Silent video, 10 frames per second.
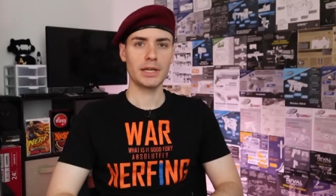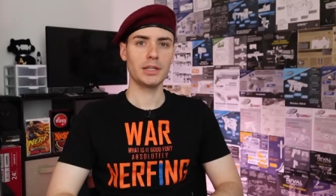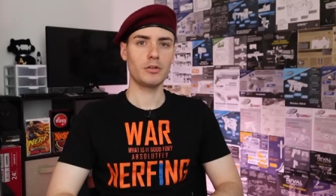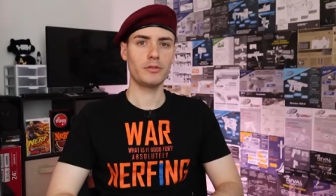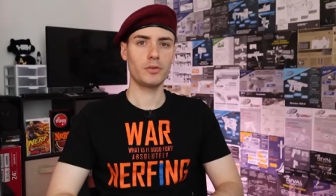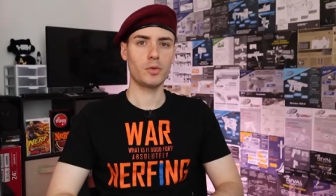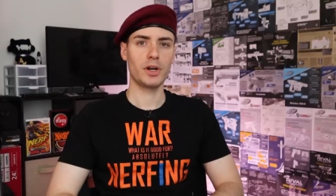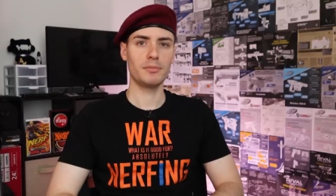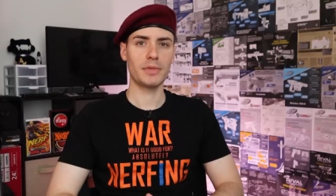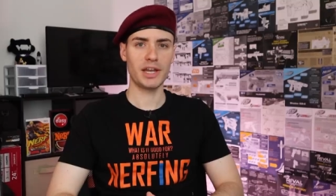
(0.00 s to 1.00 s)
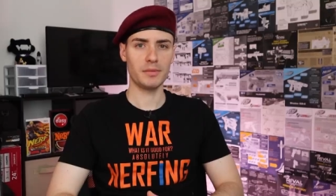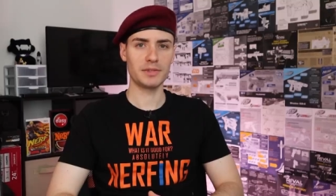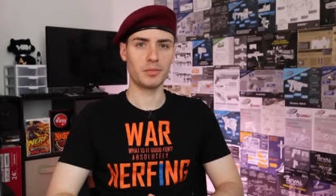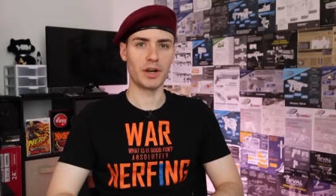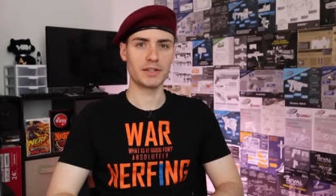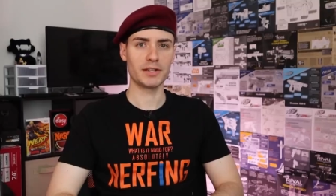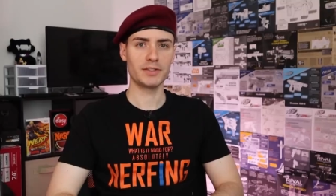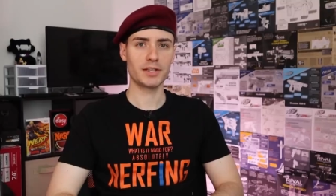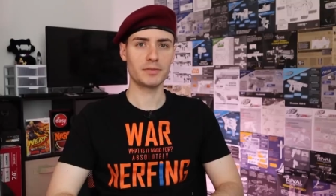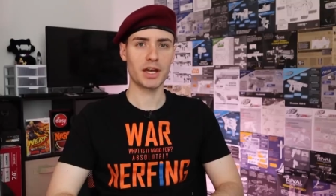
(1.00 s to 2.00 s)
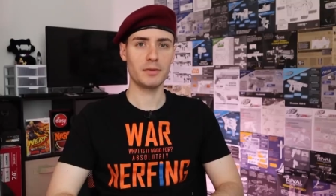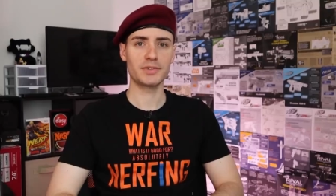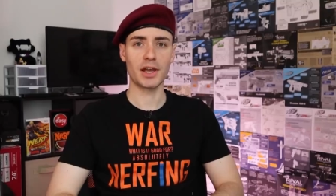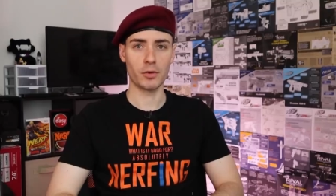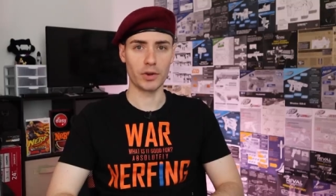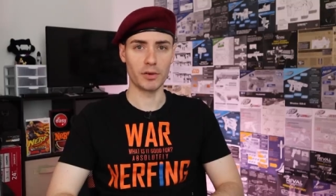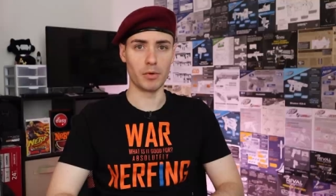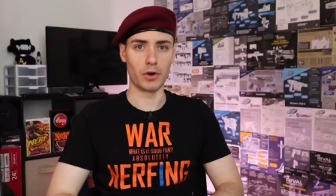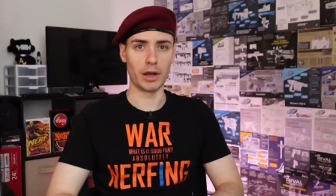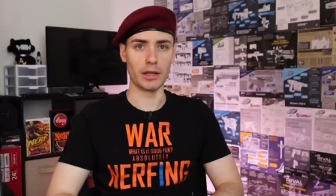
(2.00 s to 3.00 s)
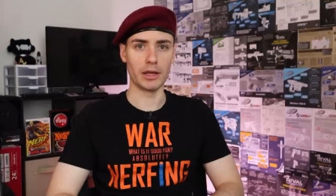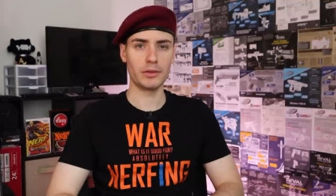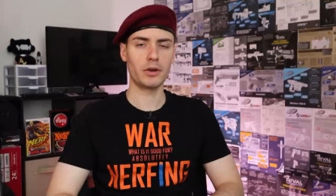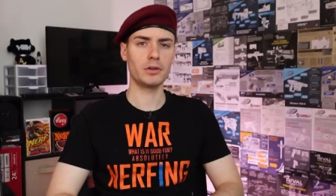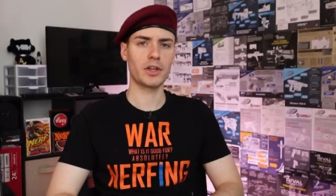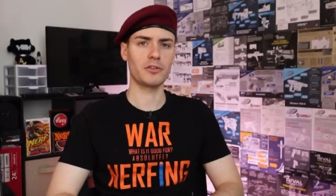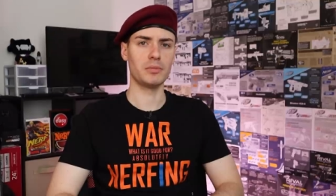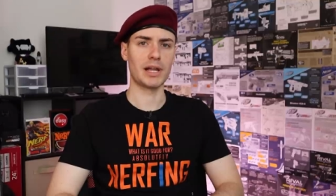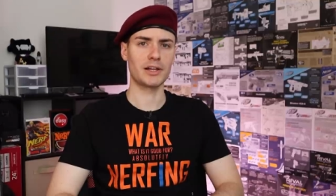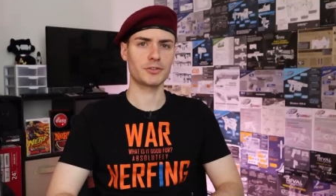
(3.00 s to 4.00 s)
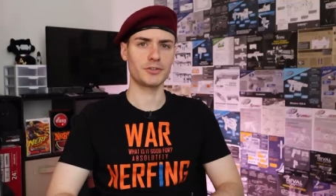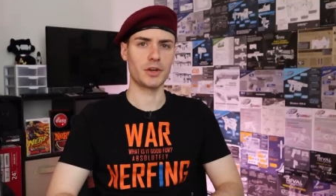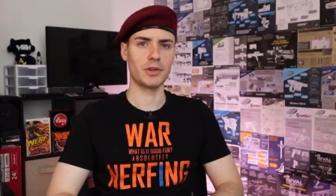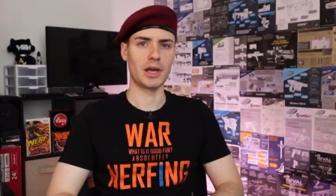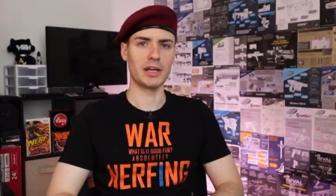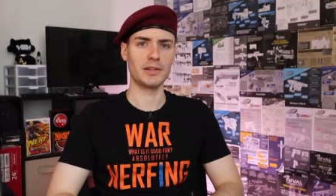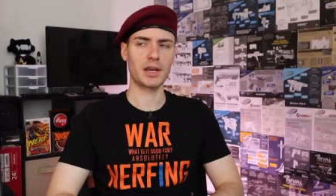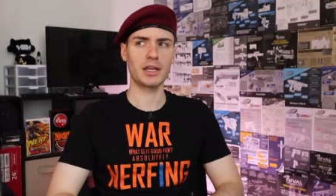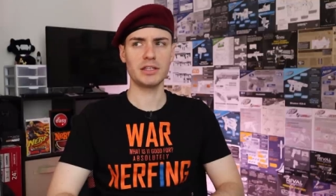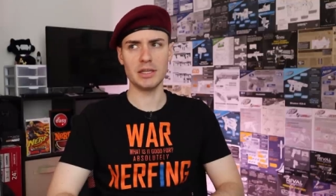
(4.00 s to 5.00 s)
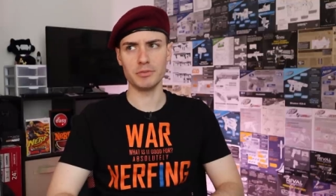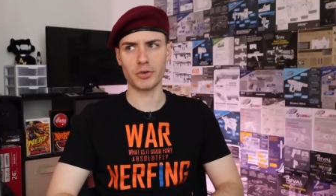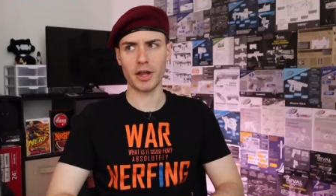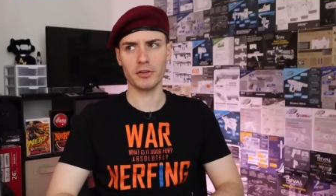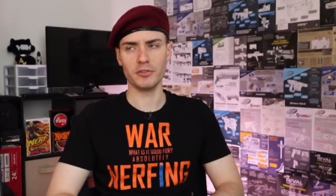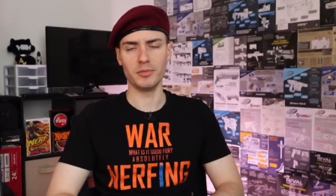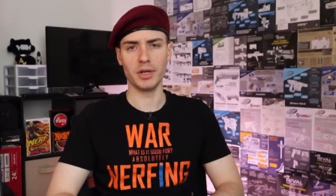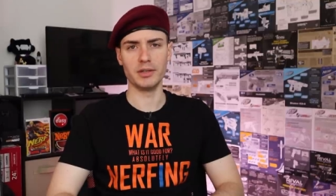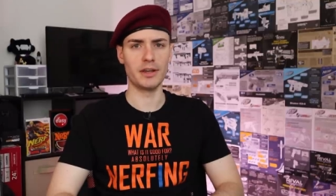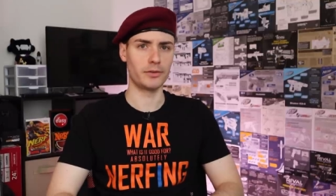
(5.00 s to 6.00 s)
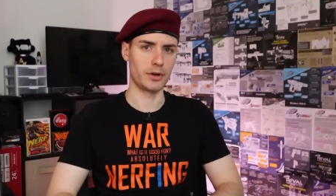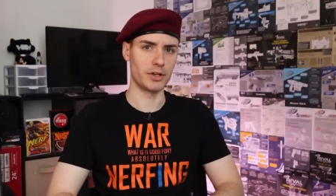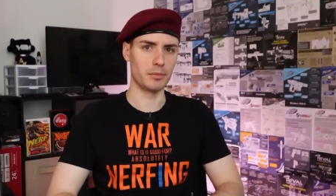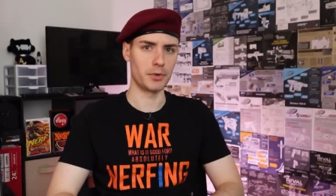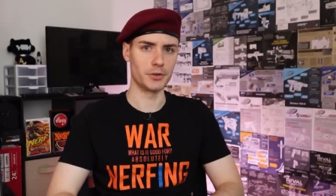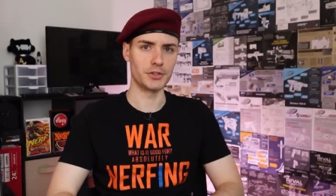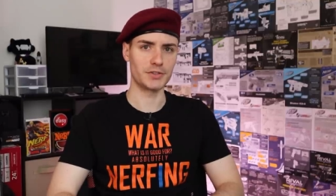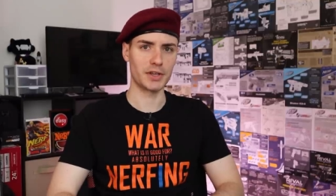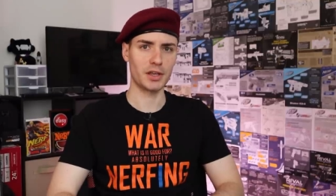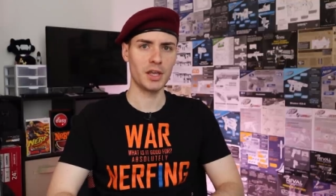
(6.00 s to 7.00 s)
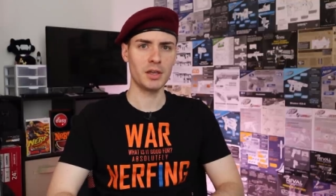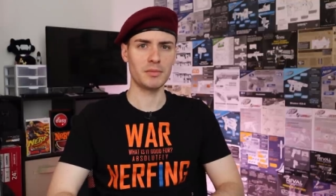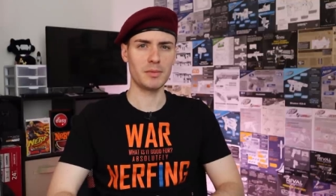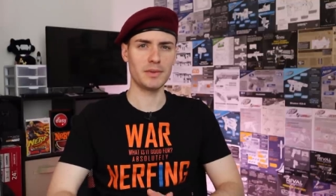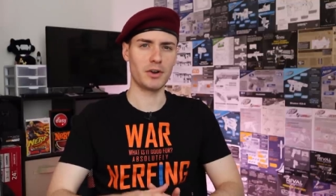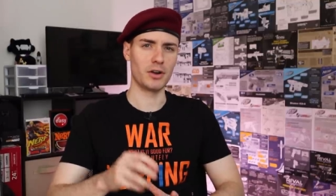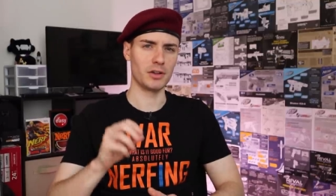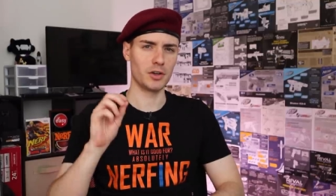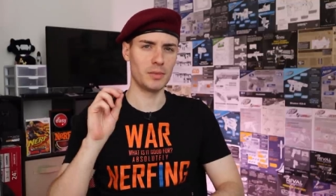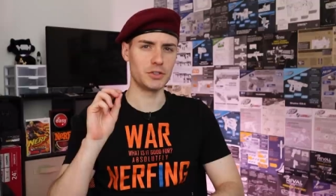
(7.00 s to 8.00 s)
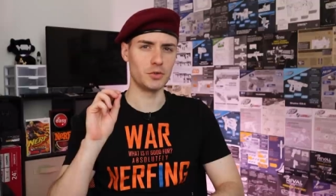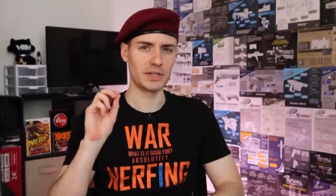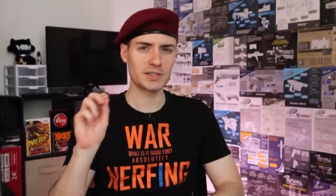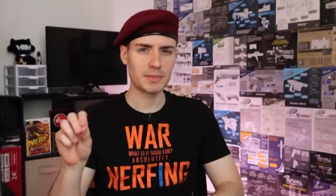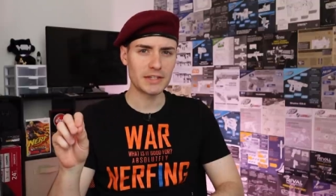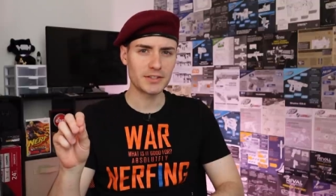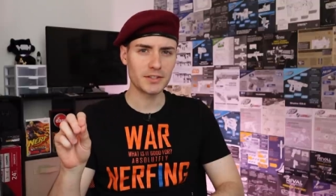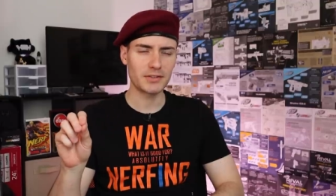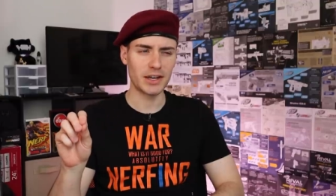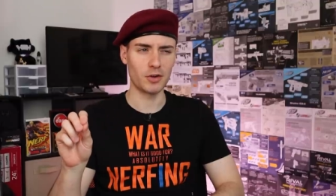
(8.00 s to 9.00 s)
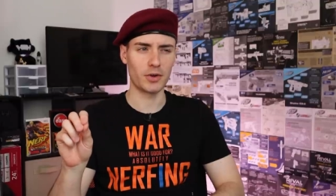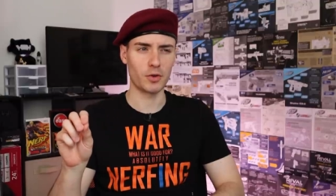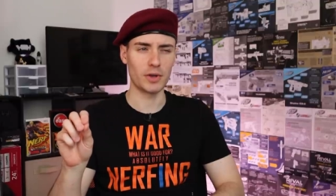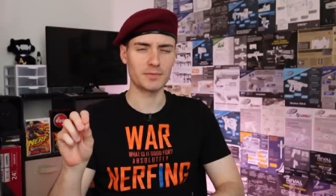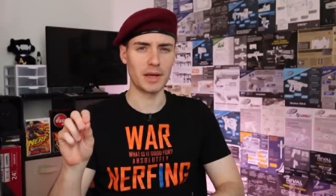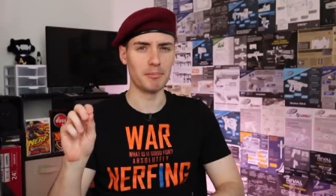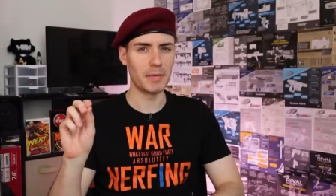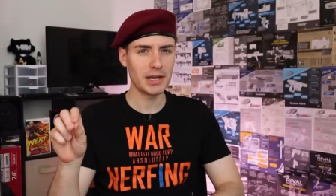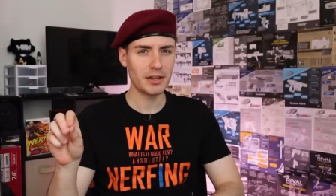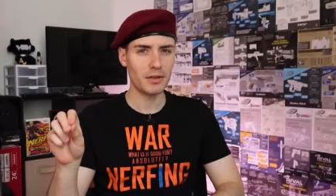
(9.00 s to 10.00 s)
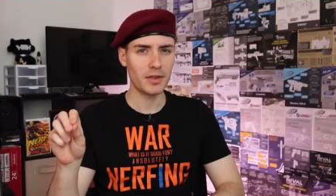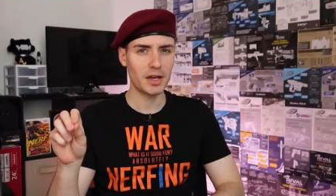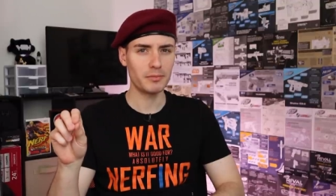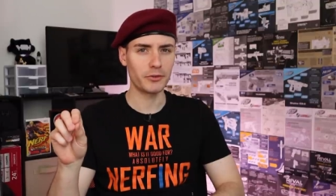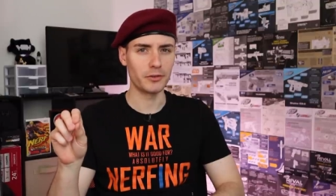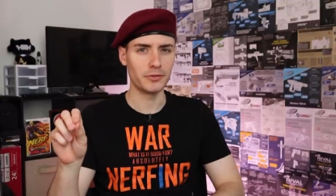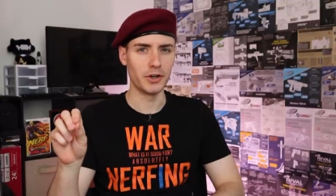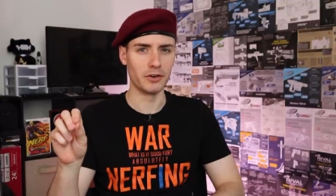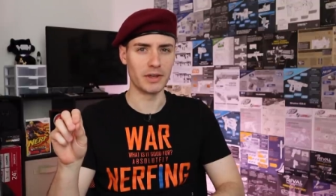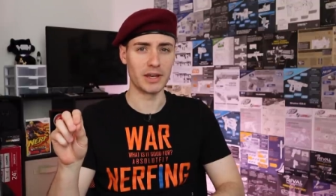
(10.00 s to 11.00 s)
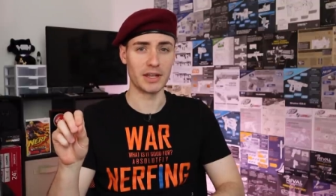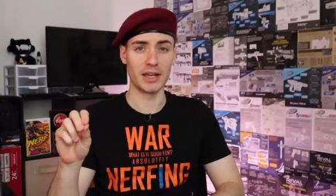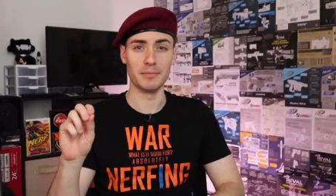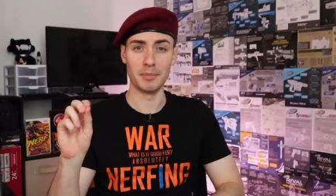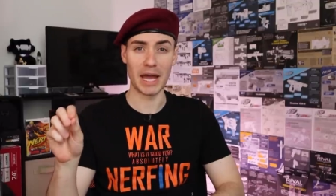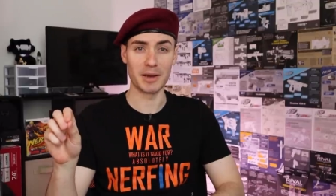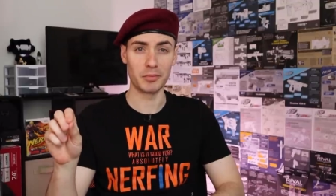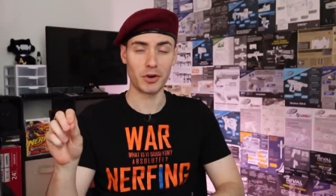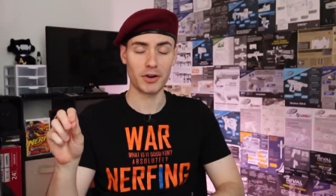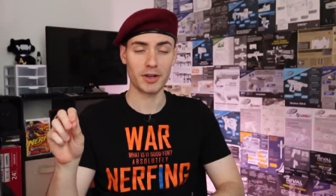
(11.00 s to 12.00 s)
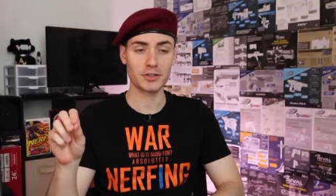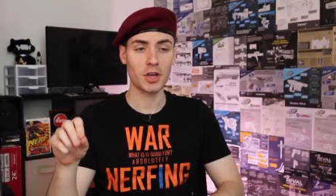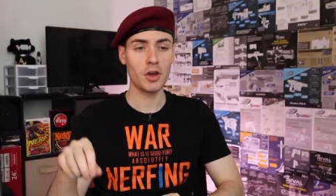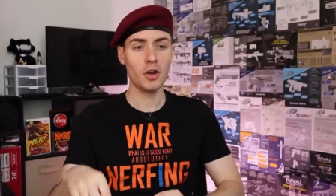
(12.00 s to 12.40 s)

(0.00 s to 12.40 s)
Hello everyone, my name is Bret, and sometimes I wear a beret, and there are a lot of blasters online that I keep track of but never end up purchasing. Maybe they're a little bit too expensive and I don't want to waste my money on them for fear of getting a bad product,